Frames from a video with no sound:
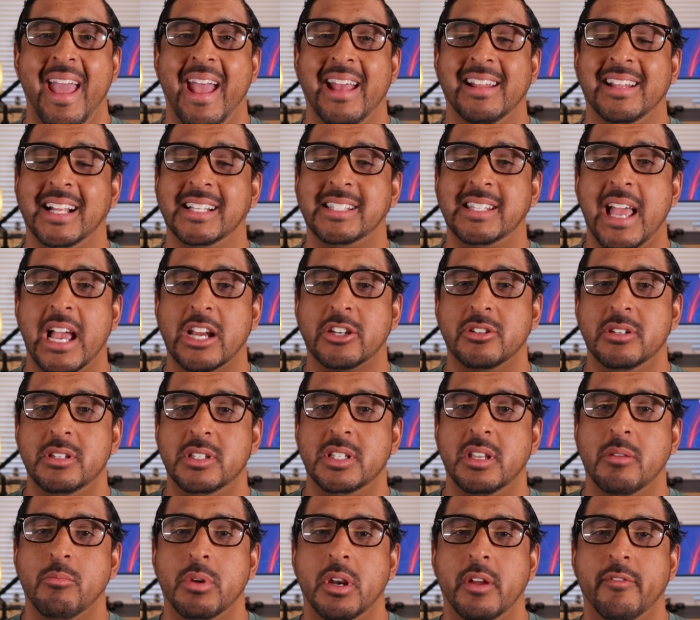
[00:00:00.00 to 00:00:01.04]
And that's actually
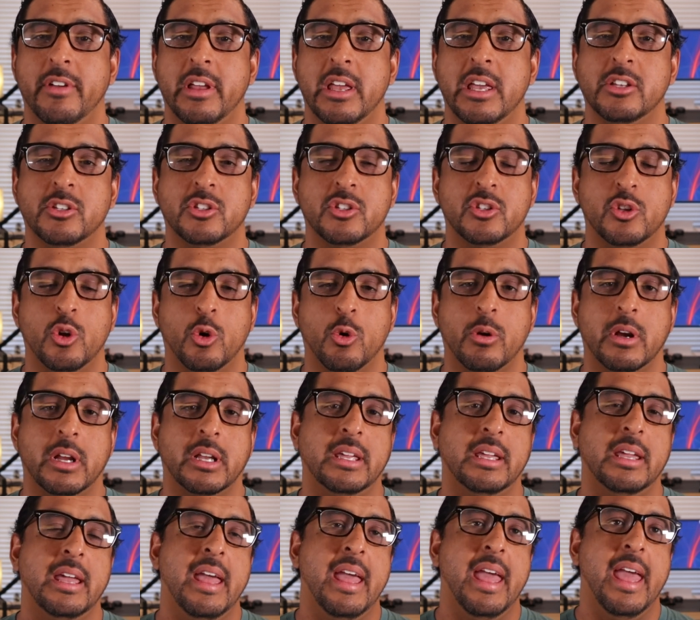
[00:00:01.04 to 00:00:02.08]
somewhat of a
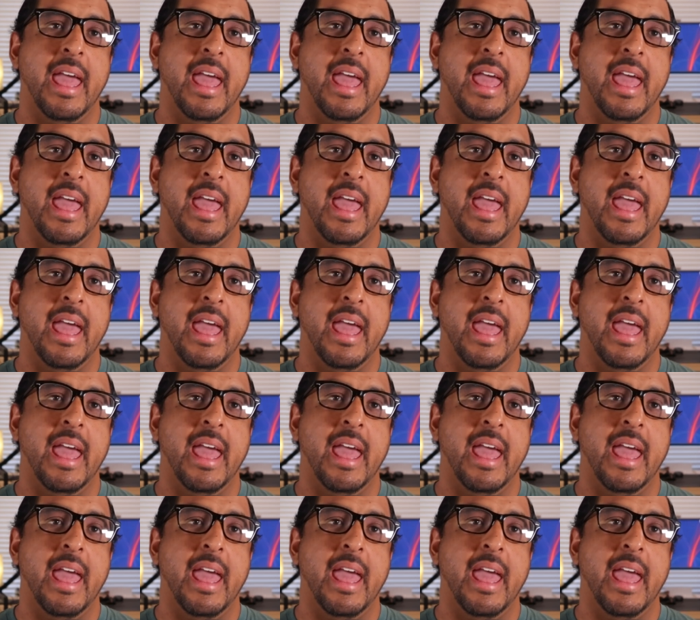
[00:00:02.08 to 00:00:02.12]
historic